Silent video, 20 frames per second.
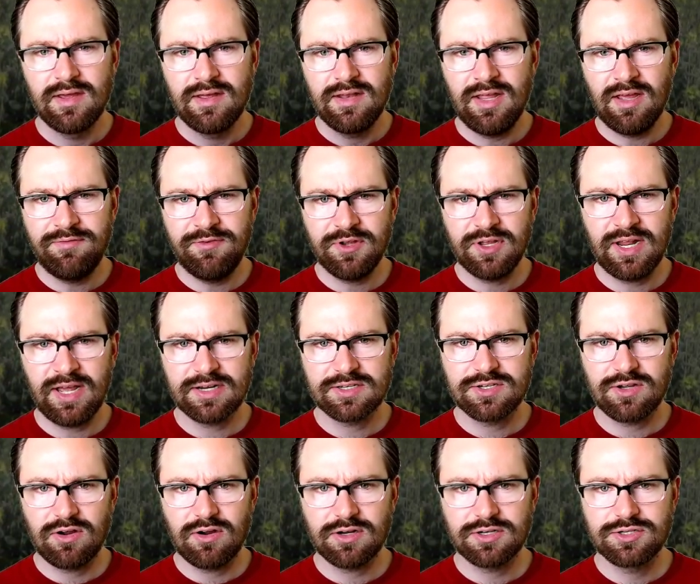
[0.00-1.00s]
Now, if you connect
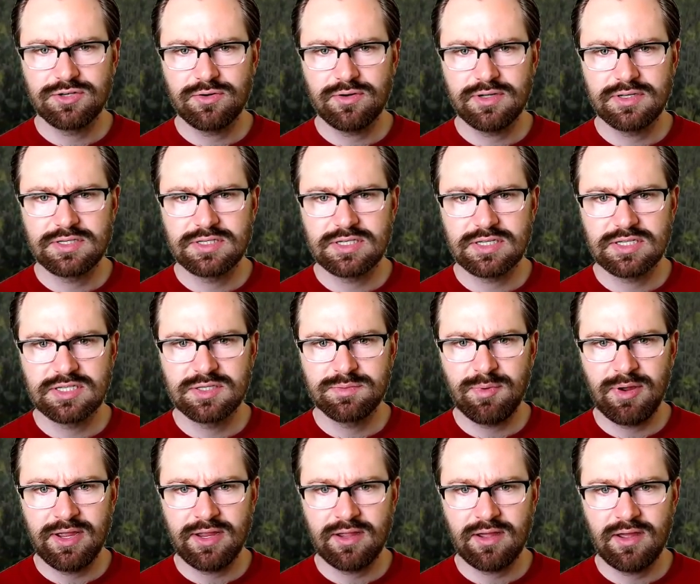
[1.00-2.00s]
Arcturus,
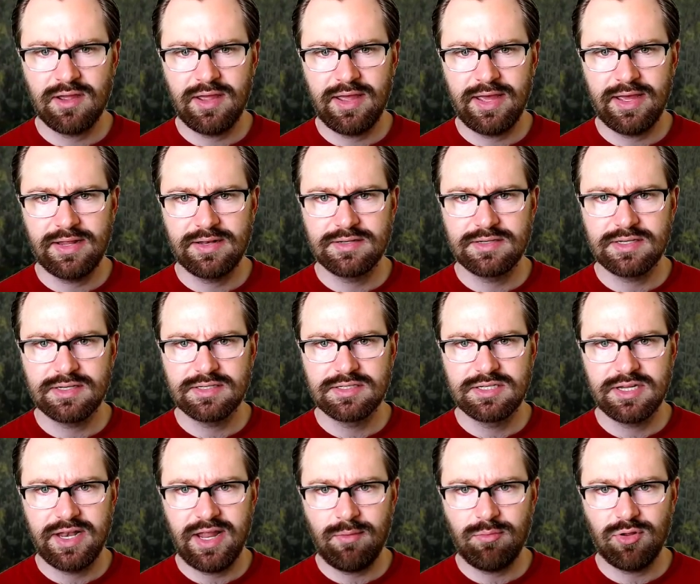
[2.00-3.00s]
Spica, and
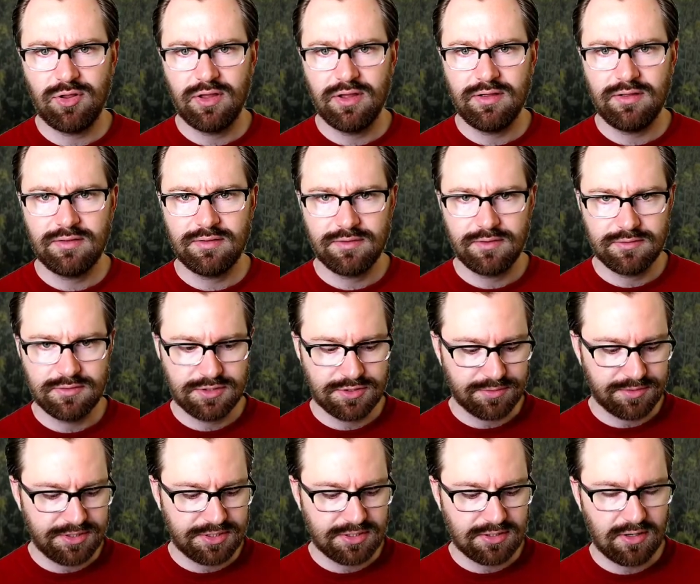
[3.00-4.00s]
Denebola, those
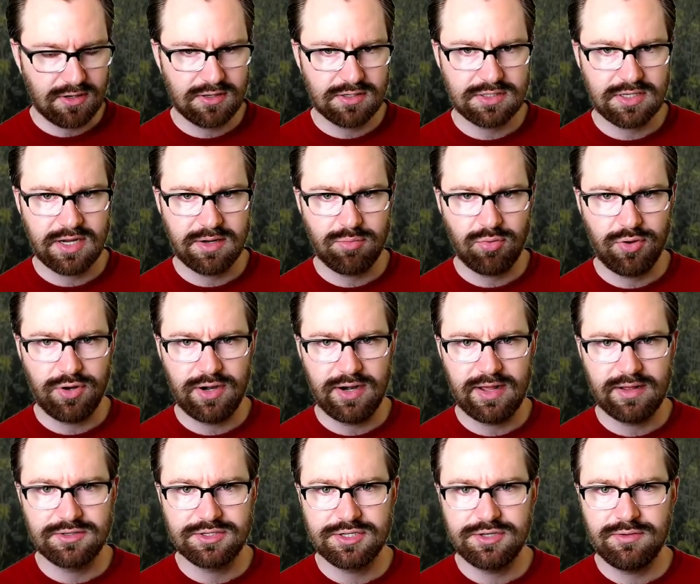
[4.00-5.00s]
three stars I pointed
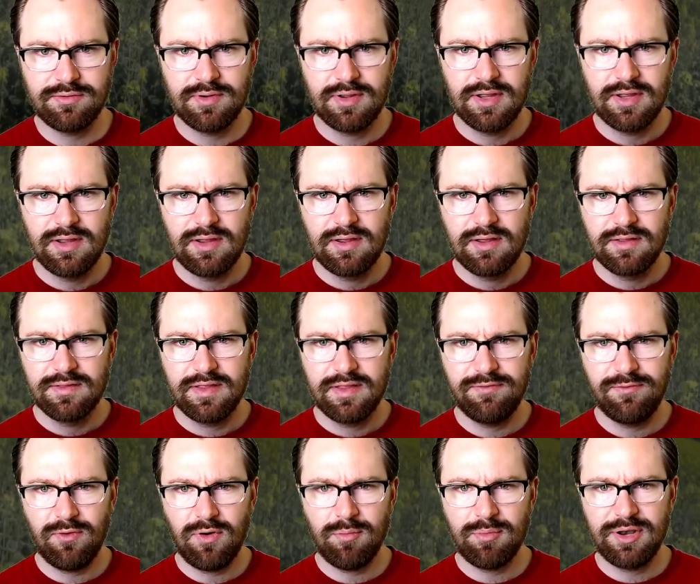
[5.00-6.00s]
out to you, they
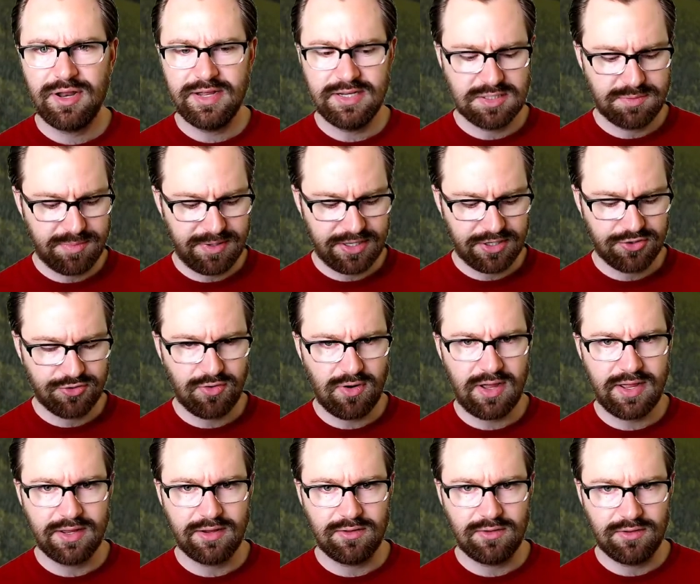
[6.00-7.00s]
form a nice big
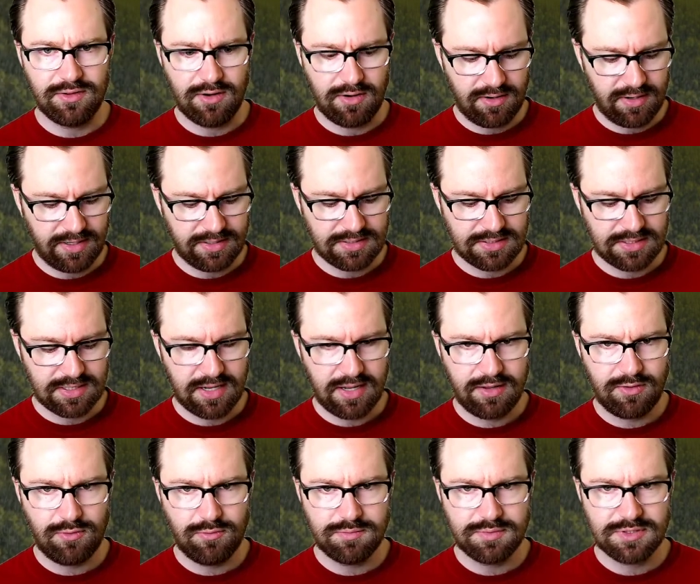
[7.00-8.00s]
triangle in our night sky.
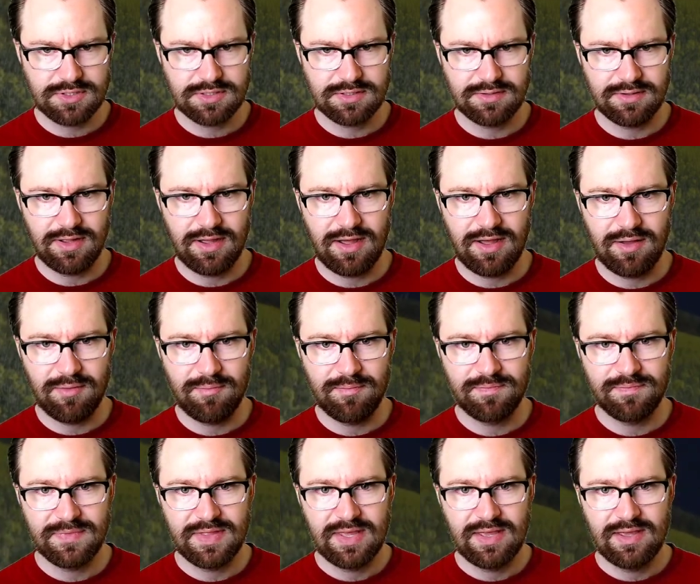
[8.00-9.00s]
Oops. Um,
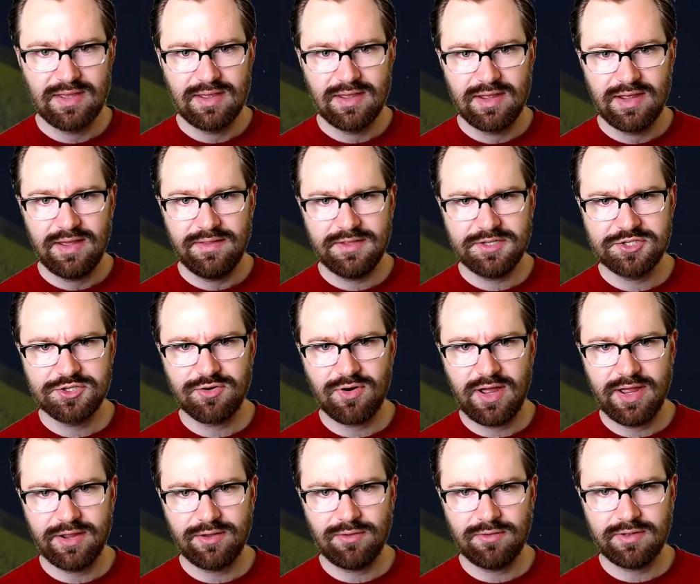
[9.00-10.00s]
and this
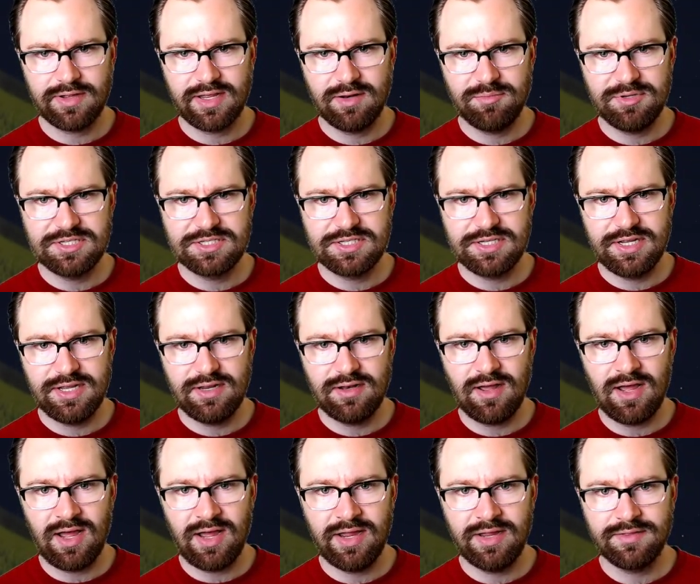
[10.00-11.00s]
triangle can be seen
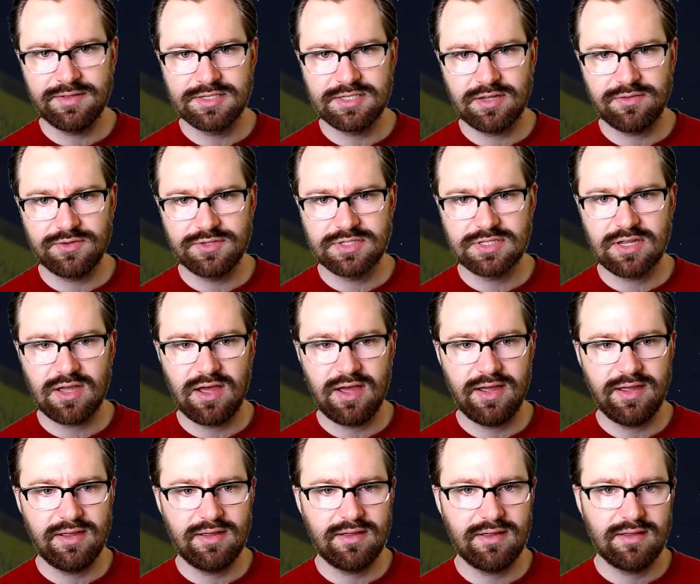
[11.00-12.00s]
high in the southern
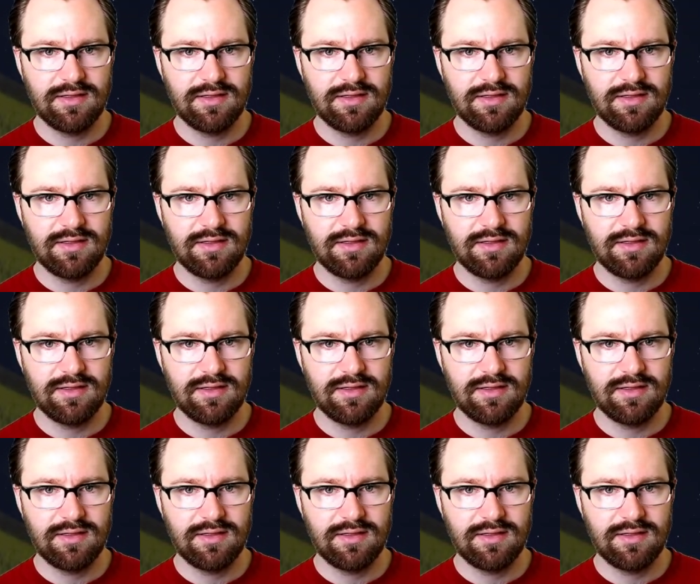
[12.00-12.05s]
sky